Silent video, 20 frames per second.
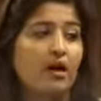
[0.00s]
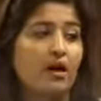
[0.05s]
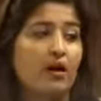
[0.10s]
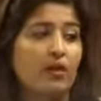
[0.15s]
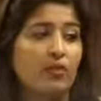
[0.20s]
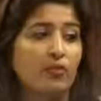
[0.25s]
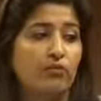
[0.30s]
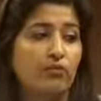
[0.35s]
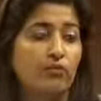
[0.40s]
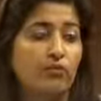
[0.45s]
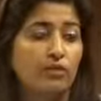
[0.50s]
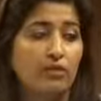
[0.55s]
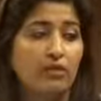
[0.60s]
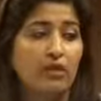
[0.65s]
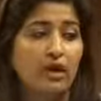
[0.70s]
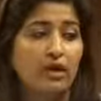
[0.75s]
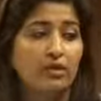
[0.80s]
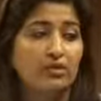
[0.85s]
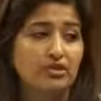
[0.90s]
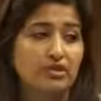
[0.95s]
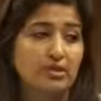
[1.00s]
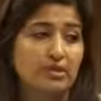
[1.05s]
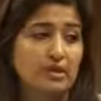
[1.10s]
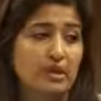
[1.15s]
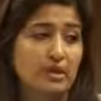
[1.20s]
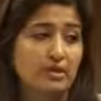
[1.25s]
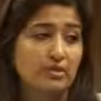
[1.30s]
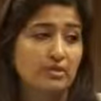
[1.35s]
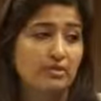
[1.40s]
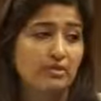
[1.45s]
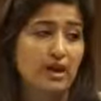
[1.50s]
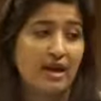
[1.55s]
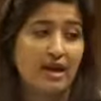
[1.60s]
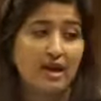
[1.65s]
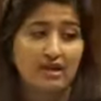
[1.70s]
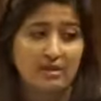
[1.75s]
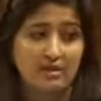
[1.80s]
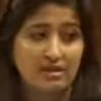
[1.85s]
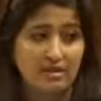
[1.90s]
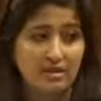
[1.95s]
Over 400,000
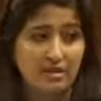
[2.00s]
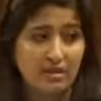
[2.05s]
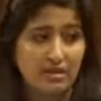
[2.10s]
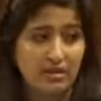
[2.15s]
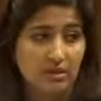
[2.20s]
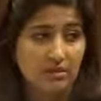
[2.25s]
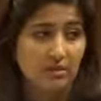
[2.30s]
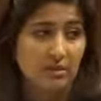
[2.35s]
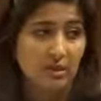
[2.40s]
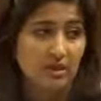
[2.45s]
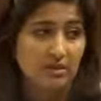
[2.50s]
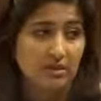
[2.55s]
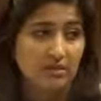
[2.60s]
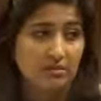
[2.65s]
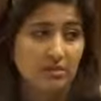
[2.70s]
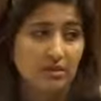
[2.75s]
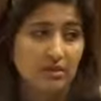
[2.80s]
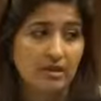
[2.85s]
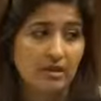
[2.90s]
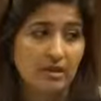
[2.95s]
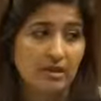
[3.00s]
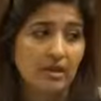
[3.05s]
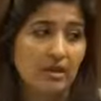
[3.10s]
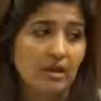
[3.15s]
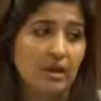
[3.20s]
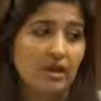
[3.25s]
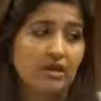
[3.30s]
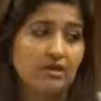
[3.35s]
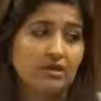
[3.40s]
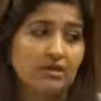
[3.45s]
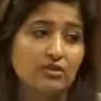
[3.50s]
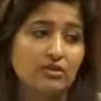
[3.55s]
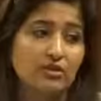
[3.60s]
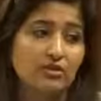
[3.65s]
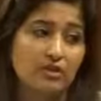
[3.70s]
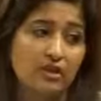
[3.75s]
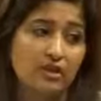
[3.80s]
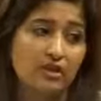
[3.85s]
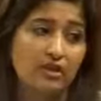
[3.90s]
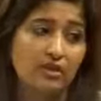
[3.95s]
Palestinians, approximately
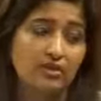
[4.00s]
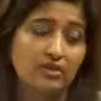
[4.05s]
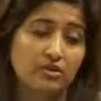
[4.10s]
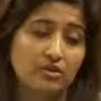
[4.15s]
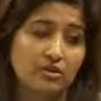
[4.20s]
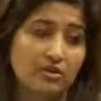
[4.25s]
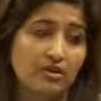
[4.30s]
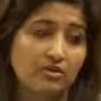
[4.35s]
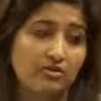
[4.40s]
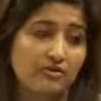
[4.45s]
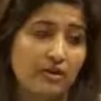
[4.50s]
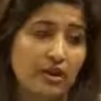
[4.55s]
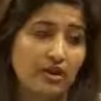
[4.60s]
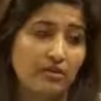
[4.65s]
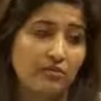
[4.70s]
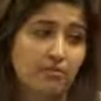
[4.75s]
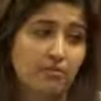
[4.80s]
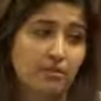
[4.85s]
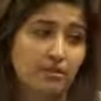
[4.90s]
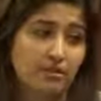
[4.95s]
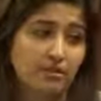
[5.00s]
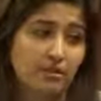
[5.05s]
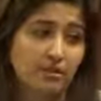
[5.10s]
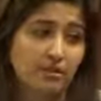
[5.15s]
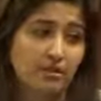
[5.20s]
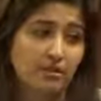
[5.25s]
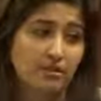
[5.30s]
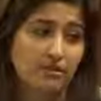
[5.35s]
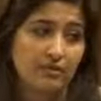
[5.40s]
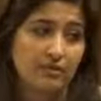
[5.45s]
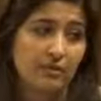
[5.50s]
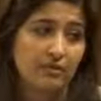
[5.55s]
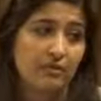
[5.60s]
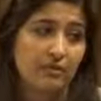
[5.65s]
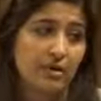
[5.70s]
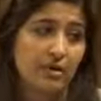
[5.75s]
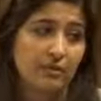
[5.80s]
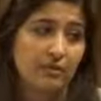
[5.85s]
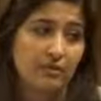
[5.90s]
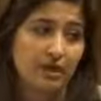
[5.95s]
35% of the
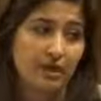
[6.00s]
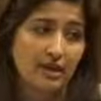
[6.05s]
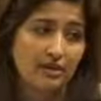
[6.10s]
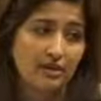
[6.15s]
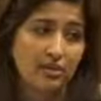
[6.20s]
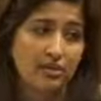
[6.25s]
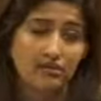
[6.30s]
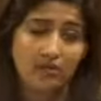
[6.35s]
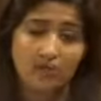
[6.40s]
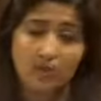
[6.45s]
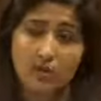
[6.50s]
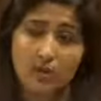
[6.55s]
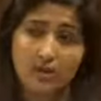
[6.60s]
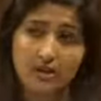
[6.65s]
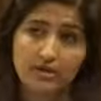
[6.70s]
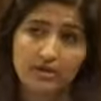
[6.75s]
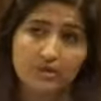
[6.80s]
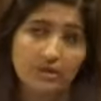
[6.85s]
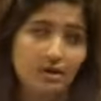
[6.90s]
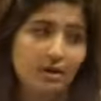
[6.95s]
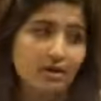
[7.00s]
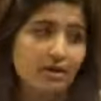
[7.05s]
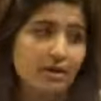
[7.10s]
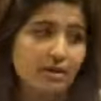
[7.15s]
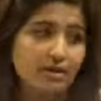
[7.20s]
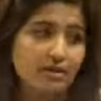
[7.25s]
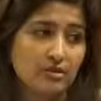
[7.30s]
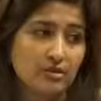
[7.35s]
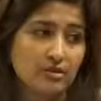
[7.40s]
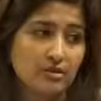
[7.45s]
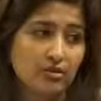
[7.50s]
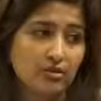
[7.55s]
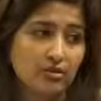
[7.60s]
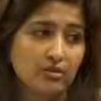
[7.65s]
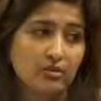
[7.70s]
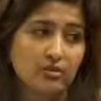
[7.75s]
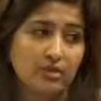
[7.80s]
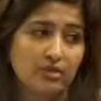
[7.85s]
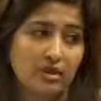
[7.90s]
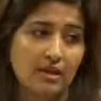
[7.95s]
population of the West Bank, Eastern
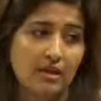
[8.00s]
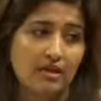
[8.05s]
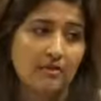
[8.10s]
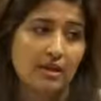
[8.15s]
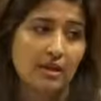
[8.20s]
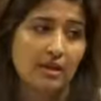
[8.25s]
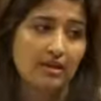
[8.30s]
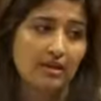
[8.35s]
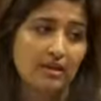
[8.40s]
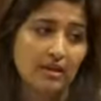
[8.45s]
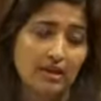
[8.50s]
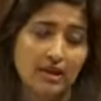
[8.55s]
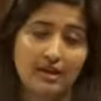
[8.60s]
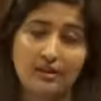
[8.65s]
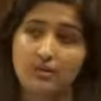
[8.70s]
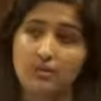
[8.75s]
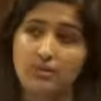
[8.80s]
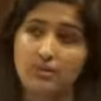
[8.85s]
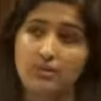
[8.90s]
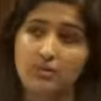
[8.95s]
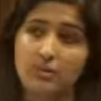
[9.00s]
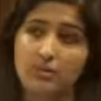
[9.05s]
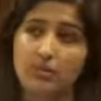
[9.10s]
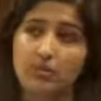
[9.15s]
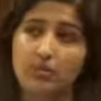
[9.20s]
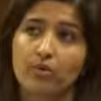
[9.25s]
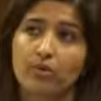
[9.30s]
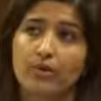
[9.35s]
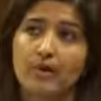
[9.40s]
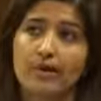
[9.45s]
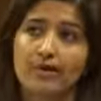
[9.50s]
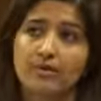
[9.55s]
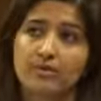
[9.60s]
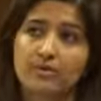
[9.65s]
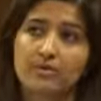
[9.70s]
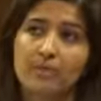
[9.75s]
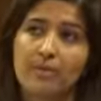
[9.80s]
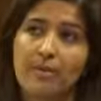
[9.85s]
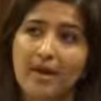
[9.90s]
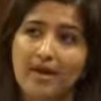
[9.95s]
Jerusalem, and the Gaza Strip were
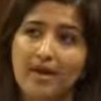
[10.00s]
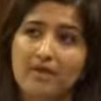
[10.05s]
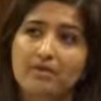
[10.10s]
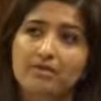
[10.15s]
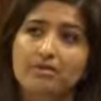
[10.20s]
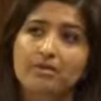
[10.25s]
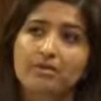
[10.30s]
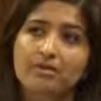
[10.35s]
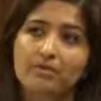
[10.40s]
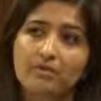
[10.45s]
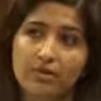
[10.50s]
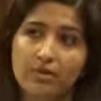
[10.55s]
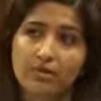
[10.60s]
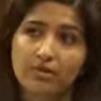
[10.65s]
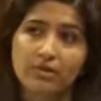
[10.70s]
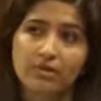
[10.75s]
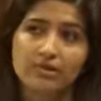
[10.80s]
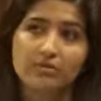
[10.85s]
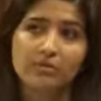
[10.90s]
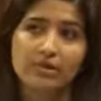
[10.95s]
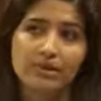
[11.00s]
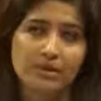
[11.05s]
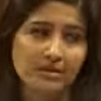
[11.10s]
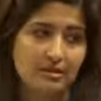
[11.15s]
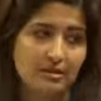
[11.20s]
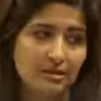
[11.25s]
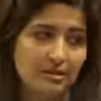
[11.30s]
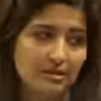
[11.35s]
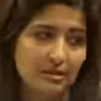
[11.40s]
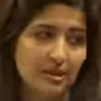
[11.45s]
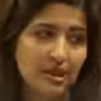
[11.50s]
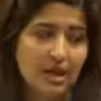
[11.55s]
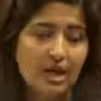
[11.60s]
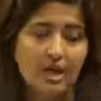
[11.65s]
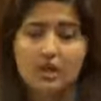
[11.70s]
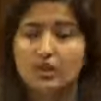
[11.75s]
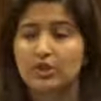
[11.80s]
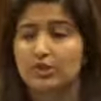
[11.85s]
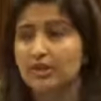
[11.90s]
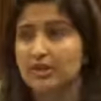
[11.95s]
expelled from these places.
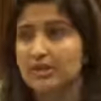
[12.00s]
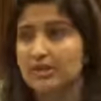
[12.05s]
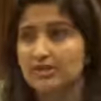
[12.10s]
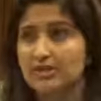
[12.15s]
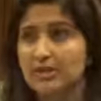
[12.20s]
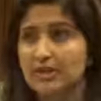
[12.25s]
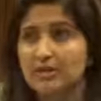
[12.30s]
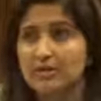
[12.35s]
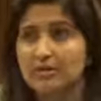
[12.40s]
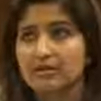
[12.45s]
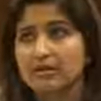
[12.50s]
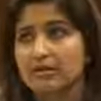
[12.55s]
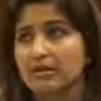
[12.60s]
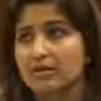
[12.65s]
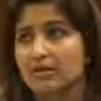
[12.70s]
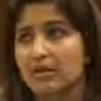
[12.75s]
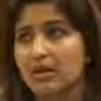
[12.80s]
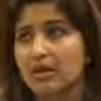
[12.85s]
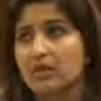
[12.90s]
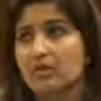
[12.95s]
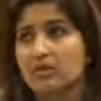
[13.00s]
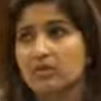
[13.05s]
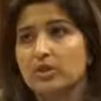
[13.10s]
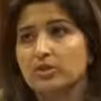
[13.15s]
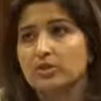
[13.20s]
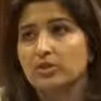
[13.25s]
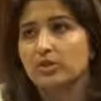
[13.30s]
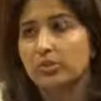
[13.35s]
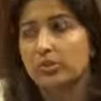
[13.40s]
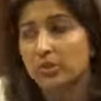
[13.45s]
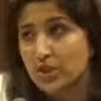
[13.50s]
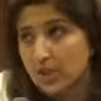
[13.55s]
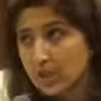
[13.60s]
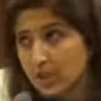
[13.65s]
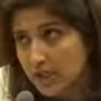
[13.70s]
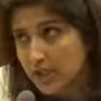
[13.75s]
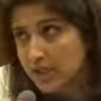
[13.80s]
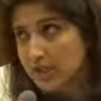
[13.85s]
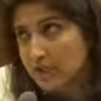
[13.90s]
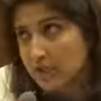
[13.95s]
So this meant Israel was
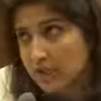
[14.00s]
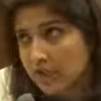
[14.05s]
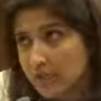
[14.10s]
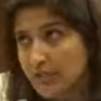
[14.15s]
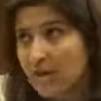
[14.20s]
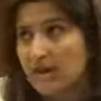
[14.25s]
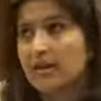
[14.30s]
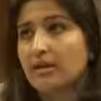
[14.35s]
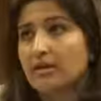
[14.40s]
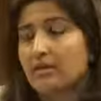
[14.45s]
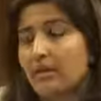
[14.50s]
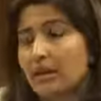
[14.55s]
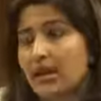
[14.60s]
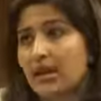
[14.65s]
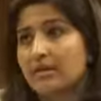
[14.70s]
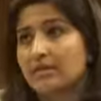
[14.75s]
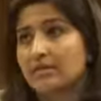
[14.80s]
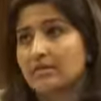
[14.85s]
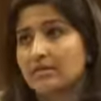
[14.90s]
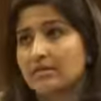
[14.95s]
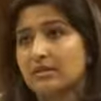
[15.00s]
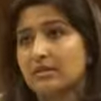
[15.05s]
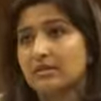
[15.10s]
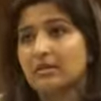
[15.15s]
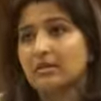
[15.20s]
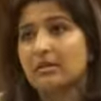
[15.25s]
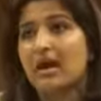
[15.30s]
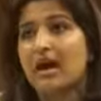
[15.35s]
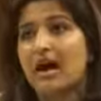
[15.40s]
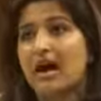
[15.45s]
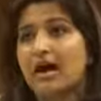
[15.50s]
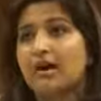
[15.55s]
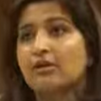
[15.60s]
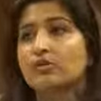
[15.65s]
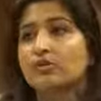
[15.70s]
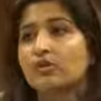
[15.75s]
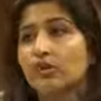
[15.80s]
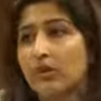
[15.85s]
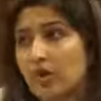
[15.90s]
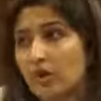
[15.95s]
pushing the remaining Palestinian
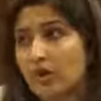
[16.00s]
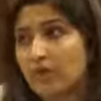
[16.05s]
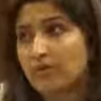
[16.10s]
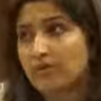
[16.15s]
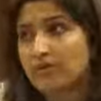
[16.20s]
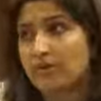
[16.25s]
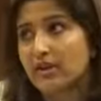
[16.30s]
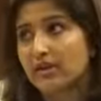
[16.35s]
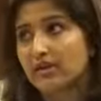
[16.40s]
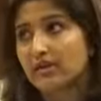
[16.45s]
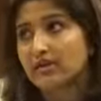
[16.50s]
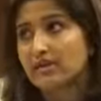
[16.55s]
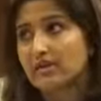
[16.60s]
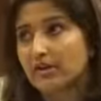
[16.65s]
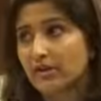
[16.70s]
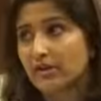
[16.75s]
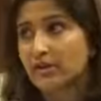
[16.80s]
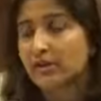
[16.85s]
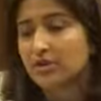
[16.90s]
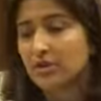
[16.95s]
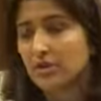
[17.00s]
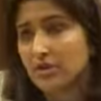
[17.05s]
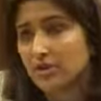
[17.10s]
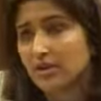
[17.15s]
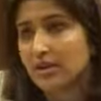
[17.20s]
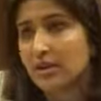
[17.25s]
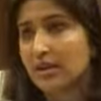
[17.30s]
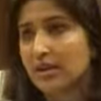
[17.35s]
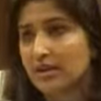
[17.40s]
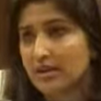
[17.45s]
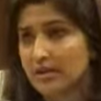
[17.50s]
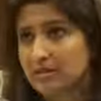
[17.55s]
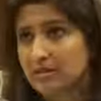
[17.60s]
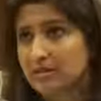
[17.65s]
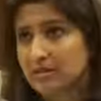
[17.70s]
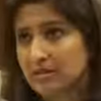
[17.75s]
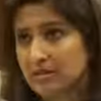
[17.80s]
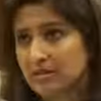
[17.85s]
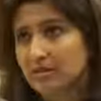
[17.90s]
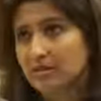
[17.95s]
out of its territory as
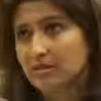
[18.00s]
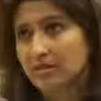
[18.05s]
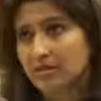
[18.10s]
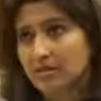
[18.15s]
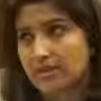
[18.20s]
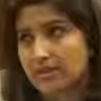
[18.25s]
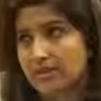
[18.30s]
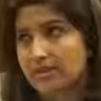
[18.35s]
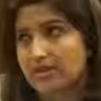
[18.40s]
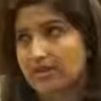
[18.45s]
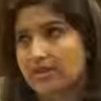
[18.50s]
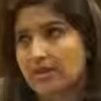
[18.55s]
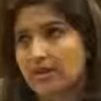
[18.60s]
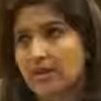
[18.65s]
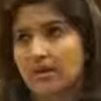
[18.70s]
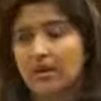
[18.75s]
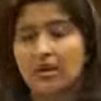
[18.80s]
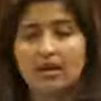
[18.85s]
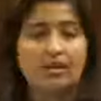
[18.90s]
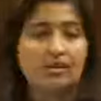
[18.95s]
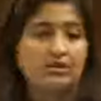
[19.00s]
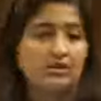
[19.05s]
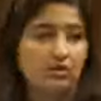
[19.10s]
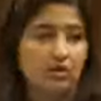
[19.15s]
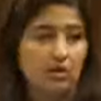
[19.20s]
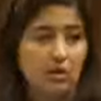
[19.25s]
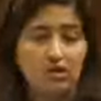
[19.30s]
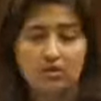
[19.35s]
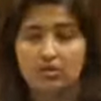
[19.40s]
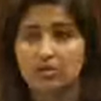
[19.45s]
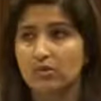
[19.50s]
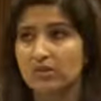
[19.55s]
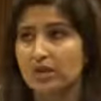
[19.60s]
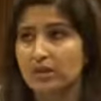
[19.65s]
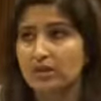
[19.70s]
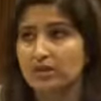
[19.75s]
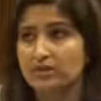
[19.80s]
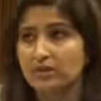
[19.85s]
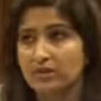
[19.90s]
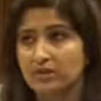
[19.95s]
it considers it. So those who
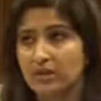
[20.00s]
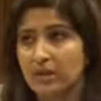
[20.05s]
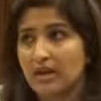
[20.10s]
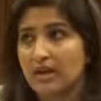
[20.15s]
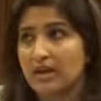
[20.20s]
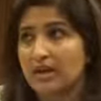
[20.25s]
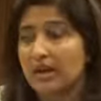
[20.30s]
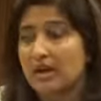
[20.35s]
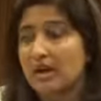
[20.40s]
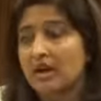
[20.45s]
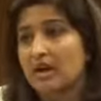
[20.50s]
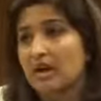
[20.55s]
had to stay,